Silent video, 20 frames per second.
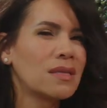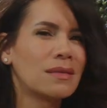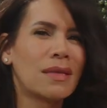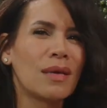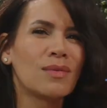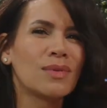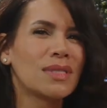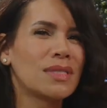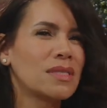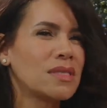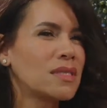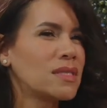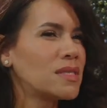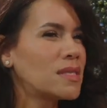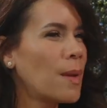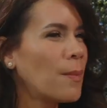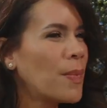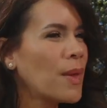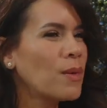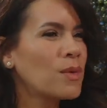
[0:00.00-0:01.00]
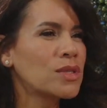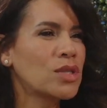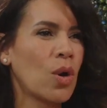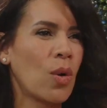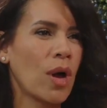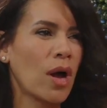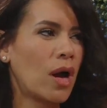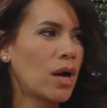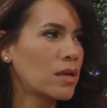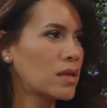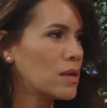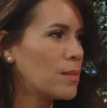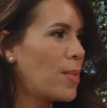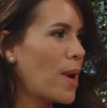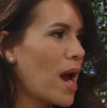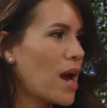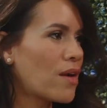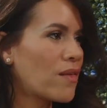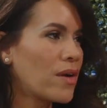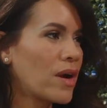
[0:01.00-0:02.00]
there was something was going on in the
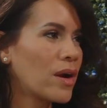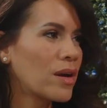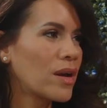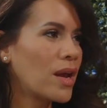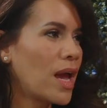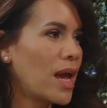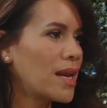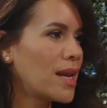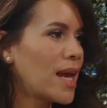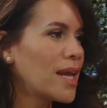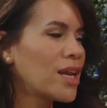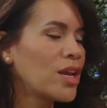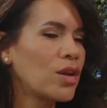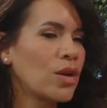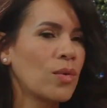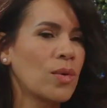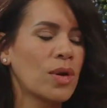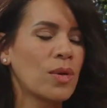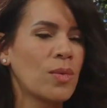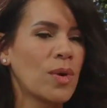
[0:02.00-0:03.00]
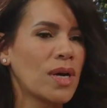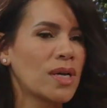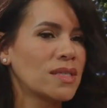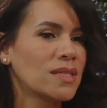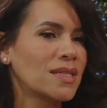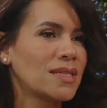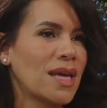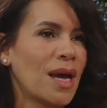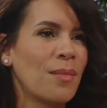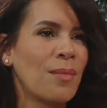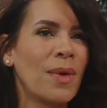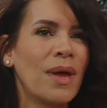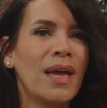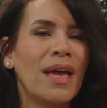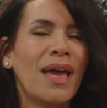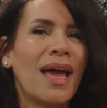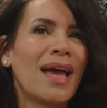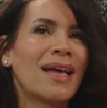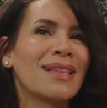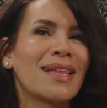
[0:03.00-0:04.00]
background and I didn't know what it was because I'm
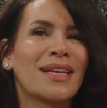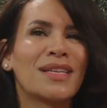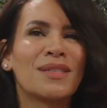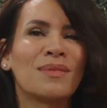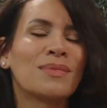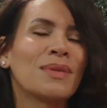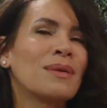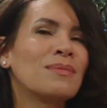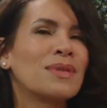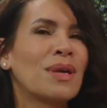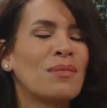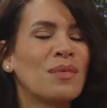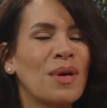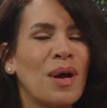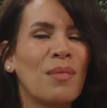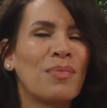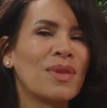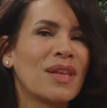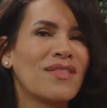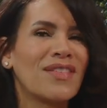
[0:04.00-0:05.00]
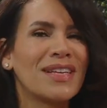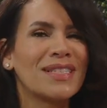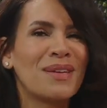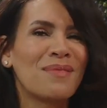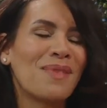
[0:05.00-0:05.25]
like sometimes I'm oblivious.